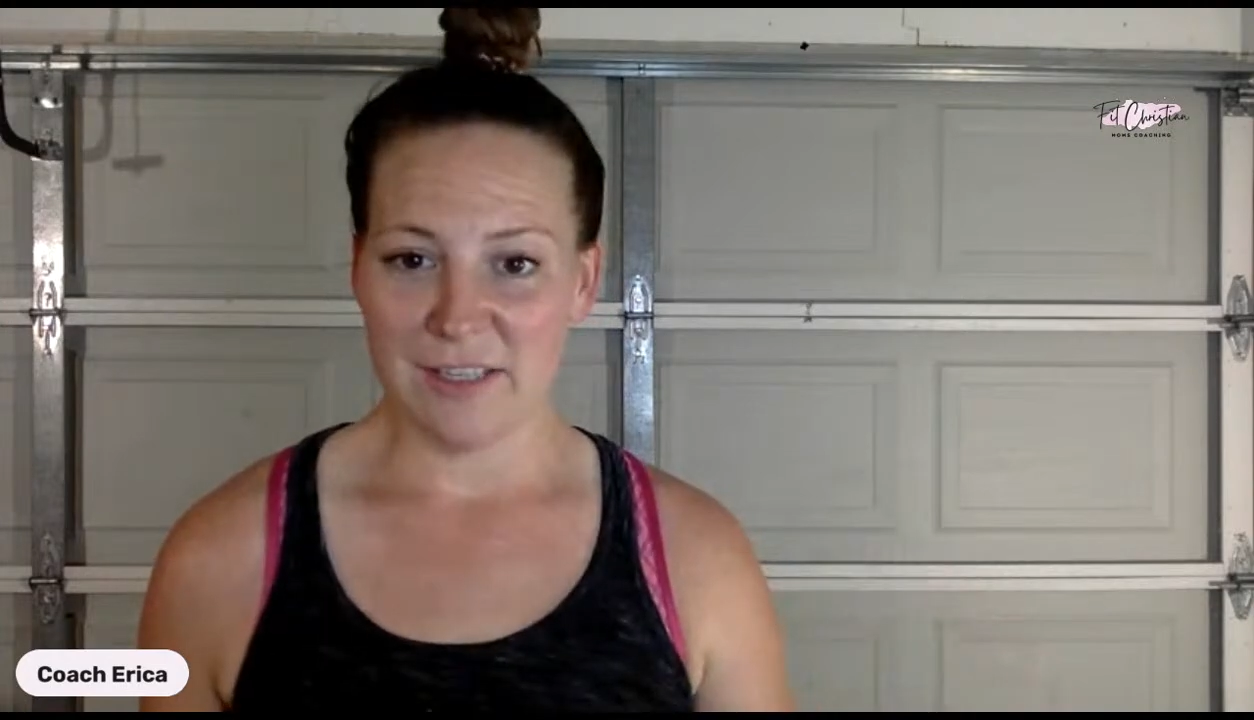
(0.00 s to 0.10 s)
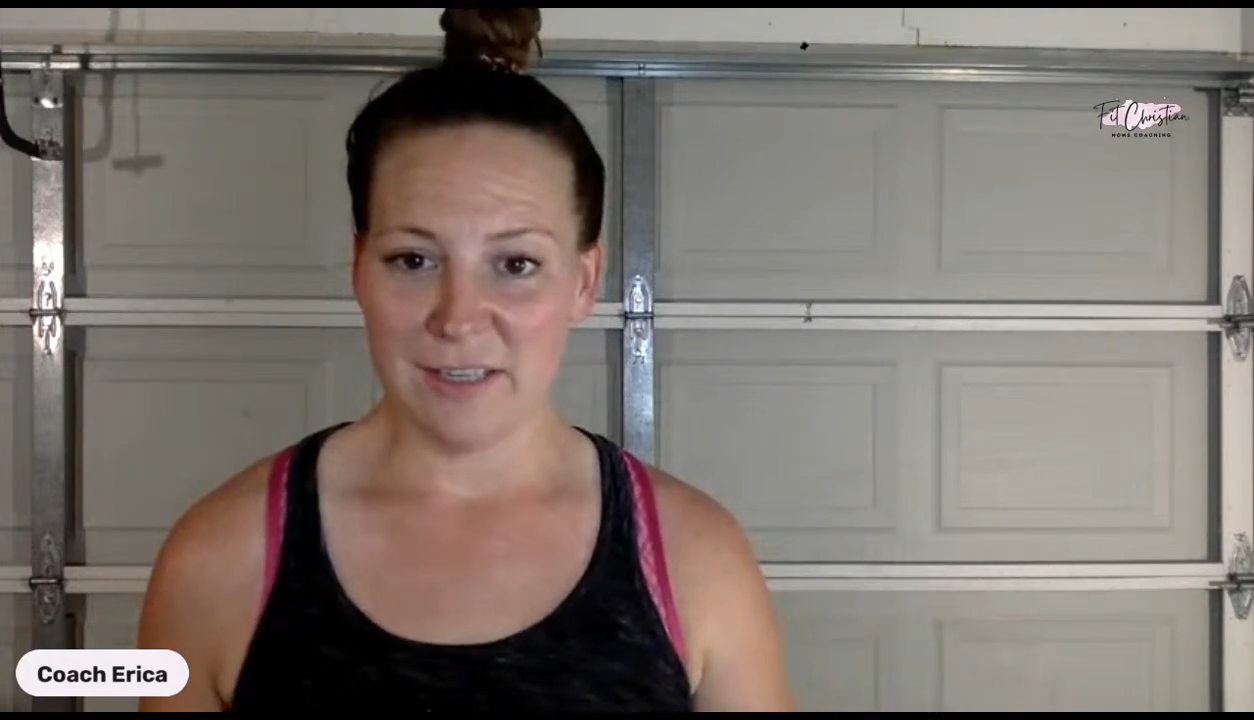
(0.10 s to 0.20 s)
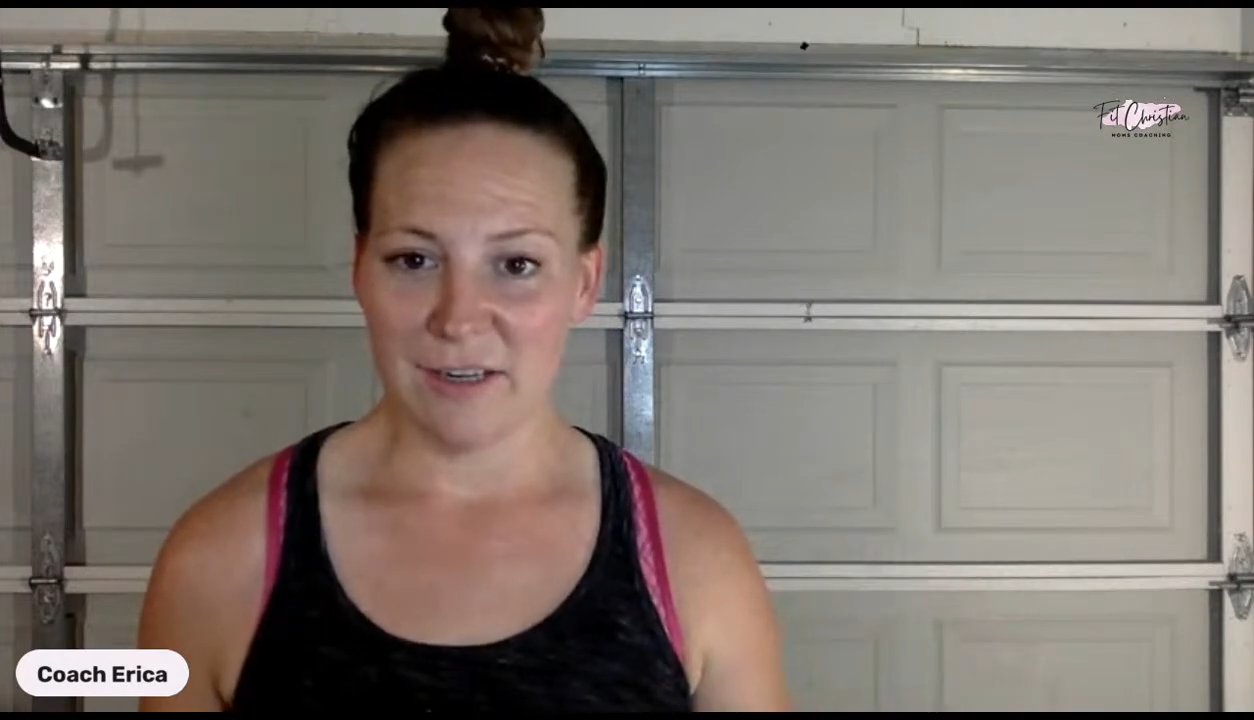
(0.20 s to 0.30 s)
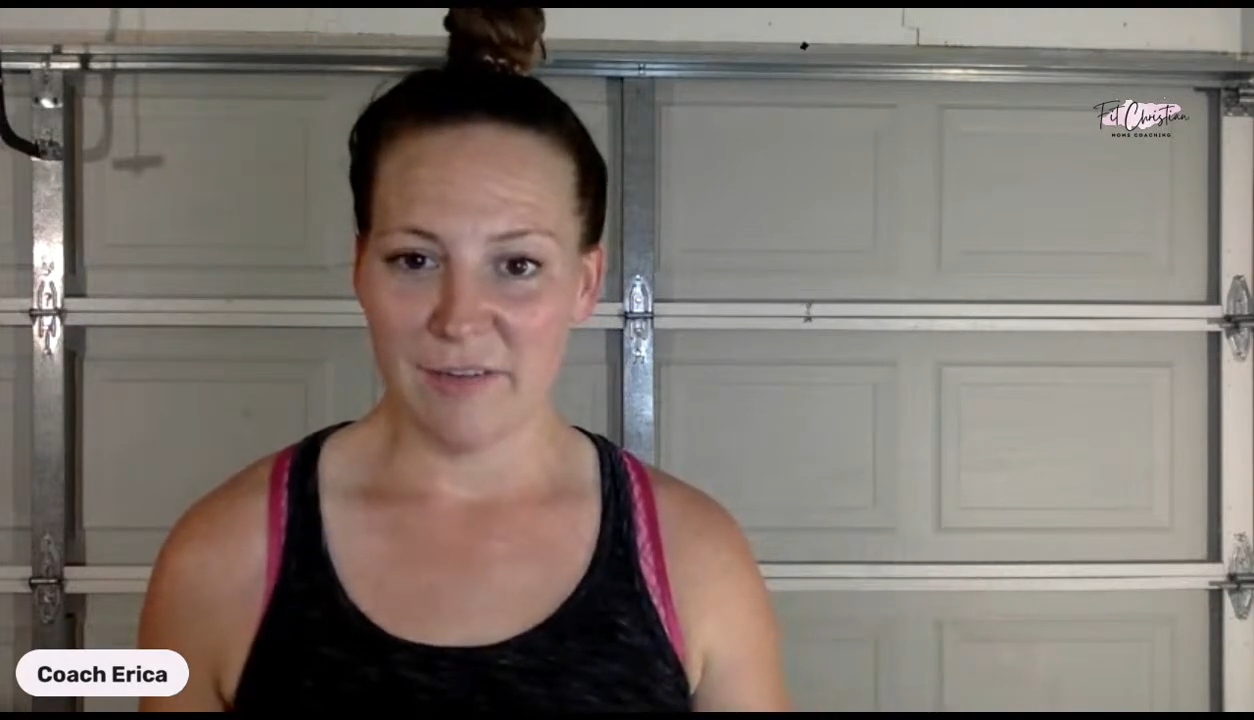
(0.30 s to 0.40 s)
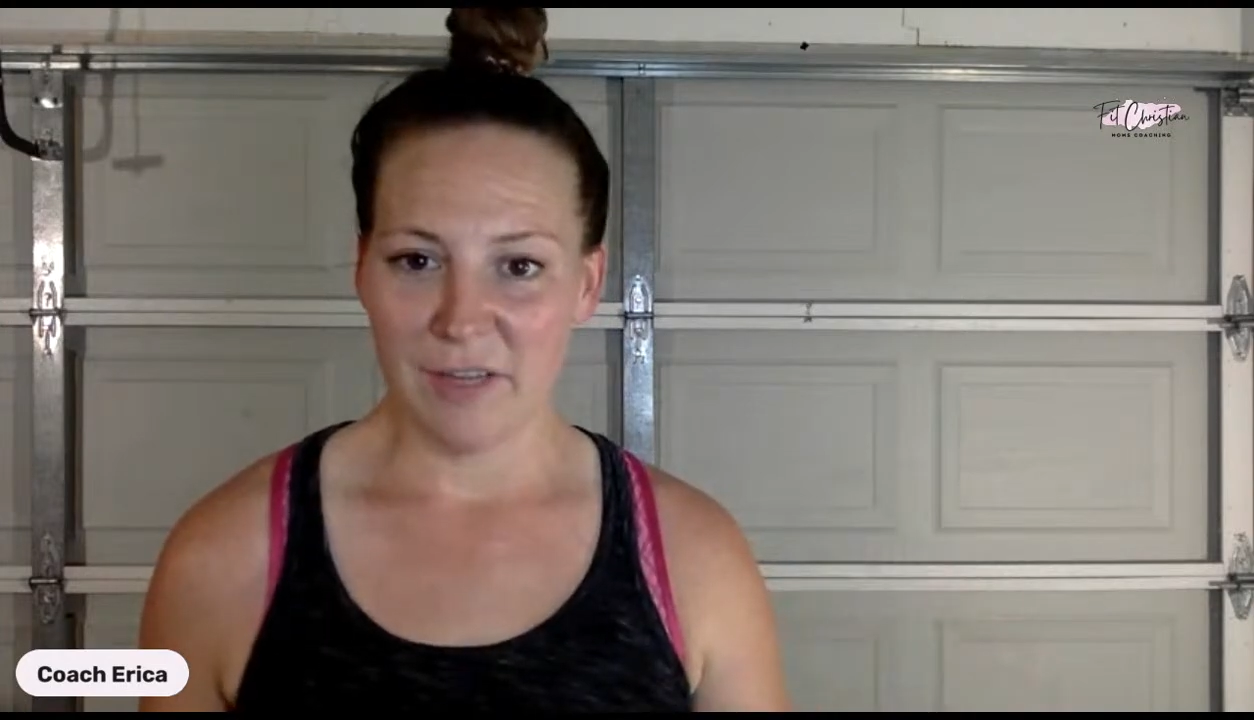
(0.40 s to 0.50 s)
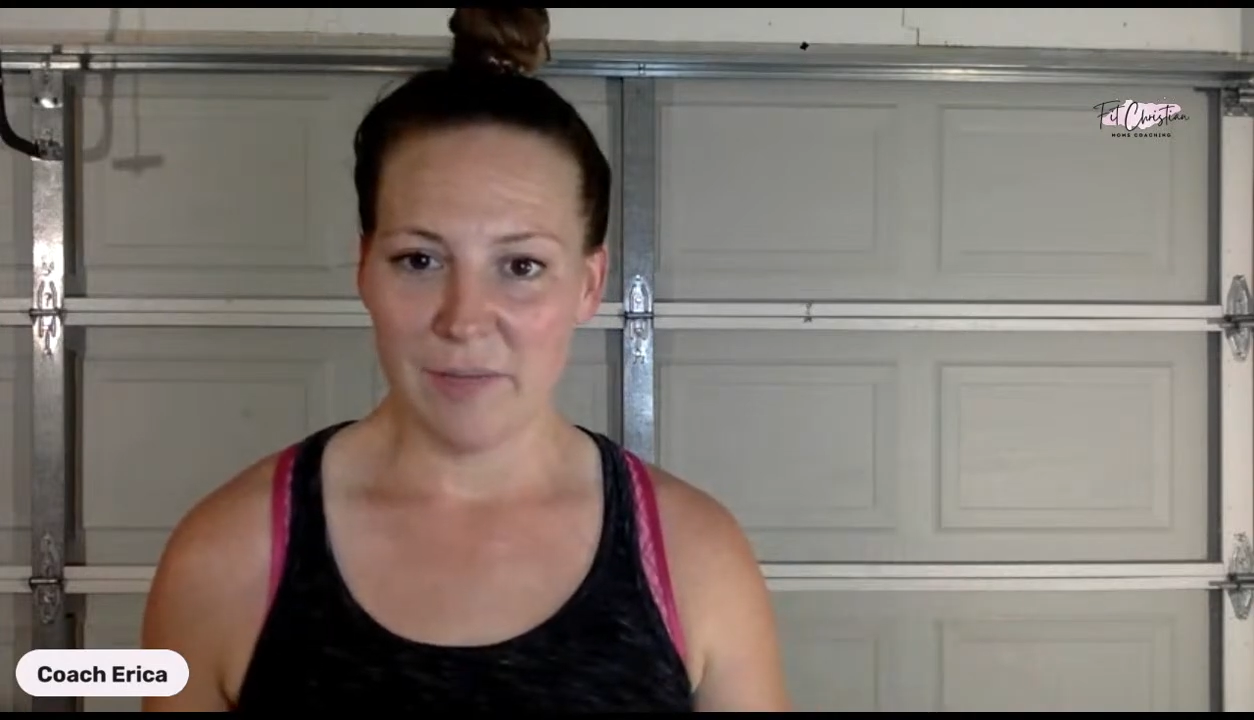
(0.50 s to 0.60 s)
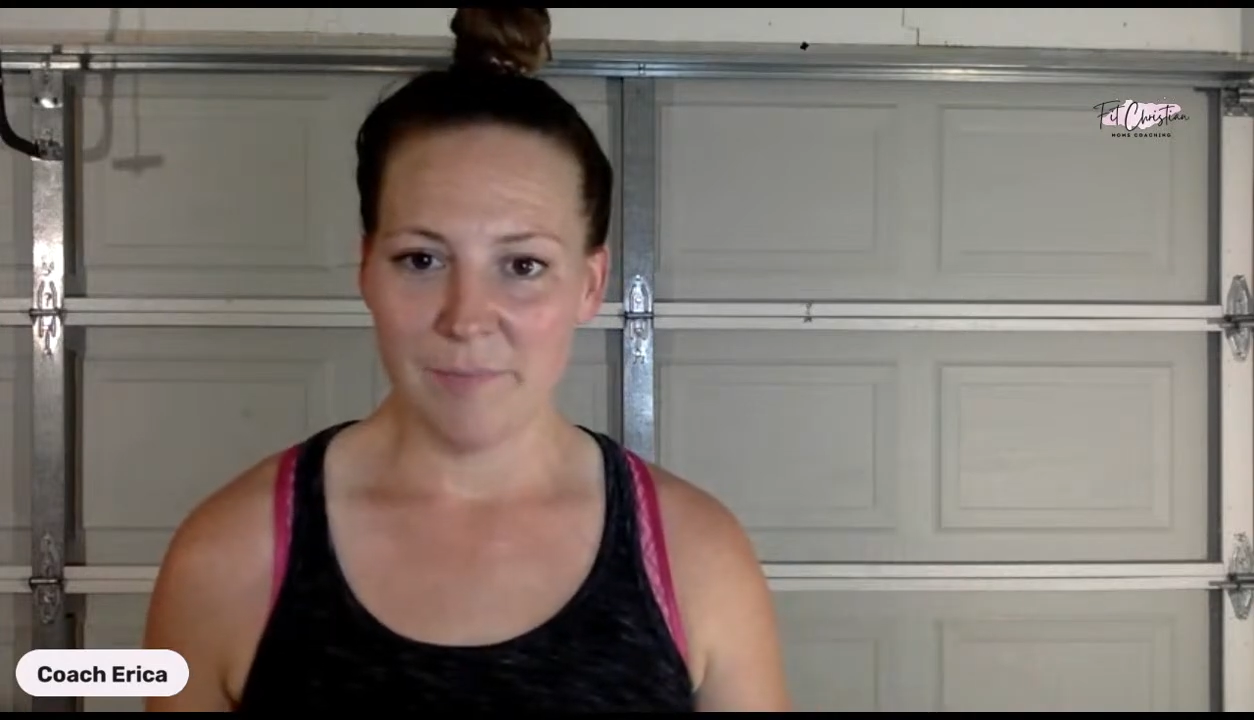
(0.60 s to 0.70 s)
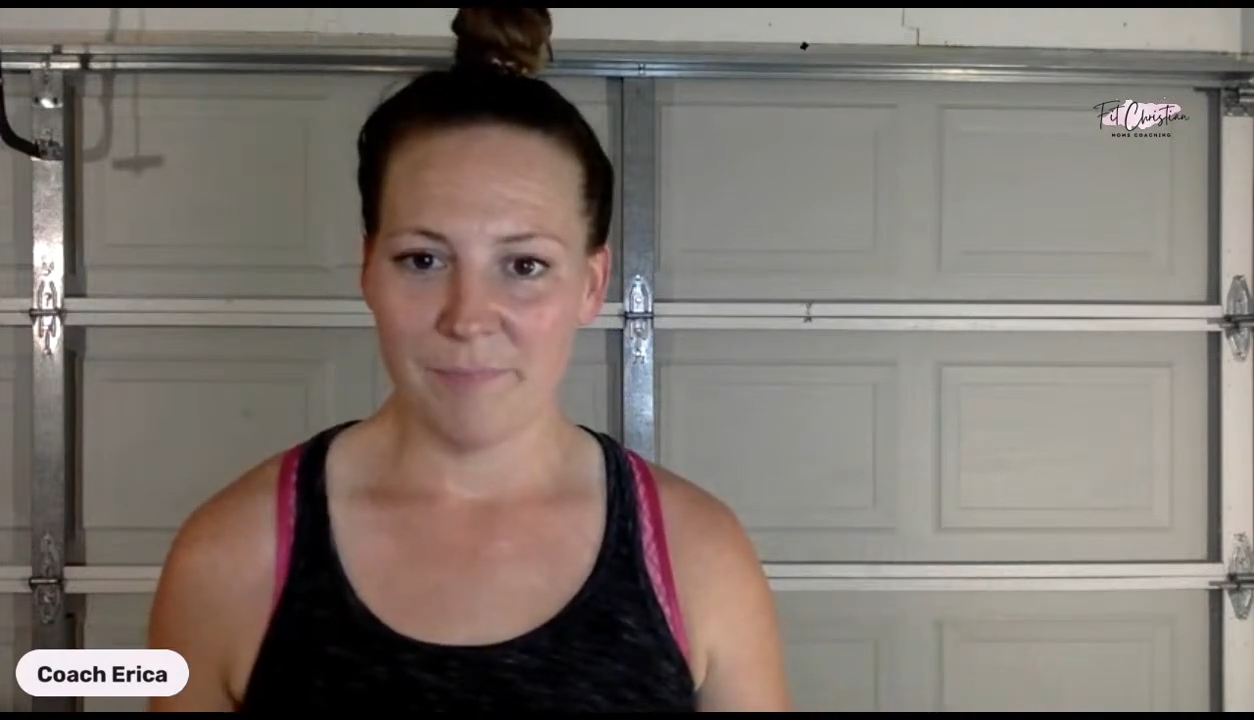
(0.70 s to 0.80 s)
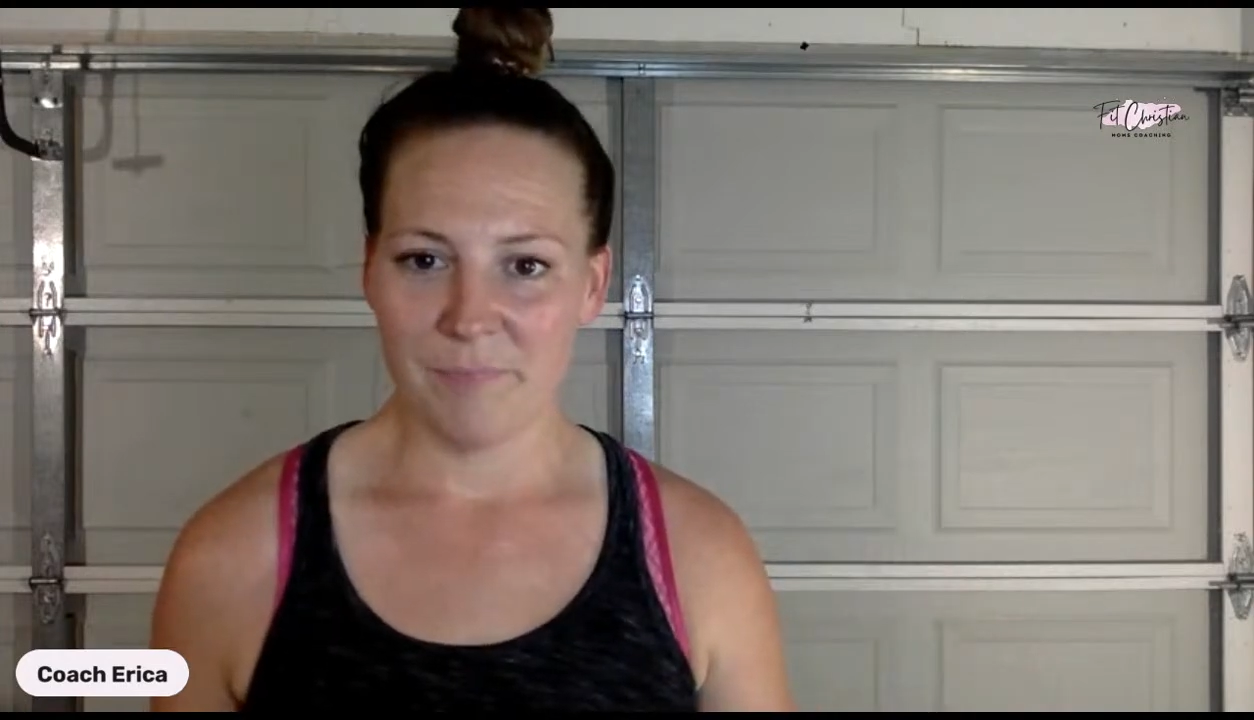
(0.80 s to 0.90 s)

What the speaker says: center of it.